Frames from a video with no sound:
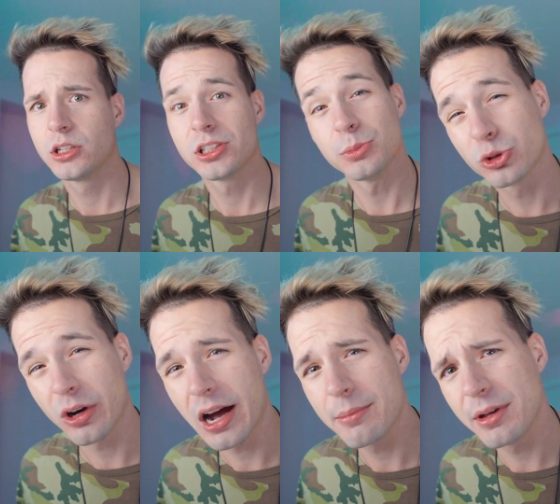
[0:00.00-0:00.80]

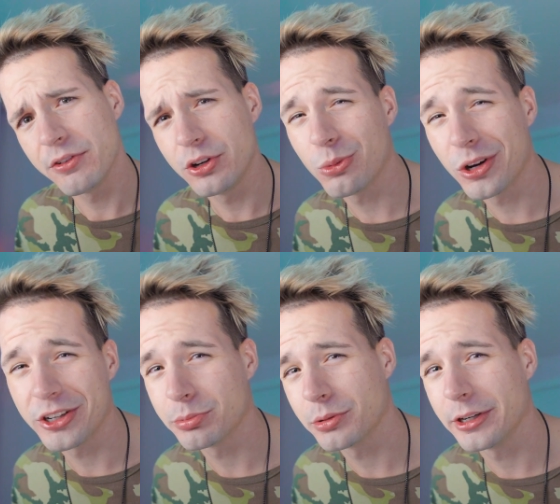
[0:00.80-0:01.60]
Subscribe if you don't want
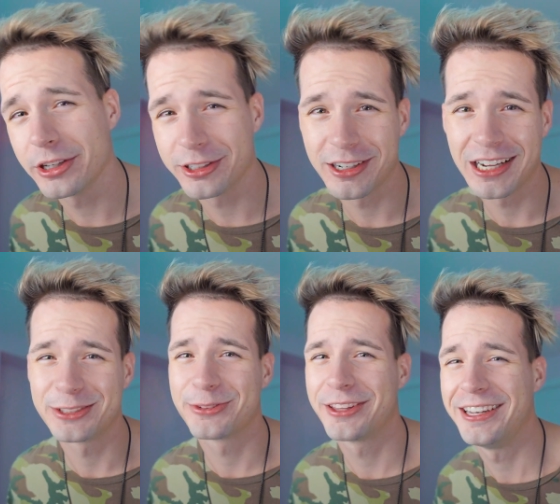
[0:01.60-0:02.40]
your premiere to
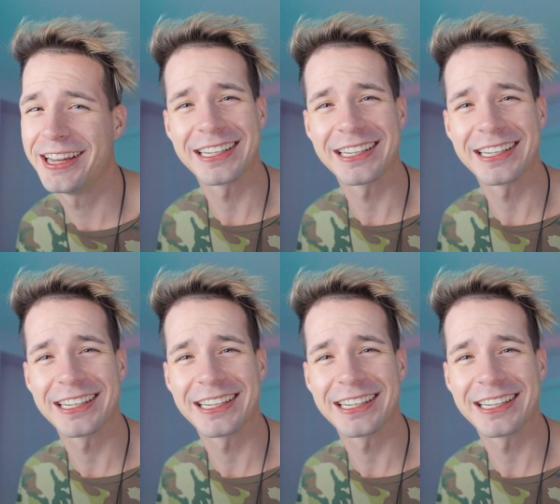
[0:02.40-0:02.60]
crash for the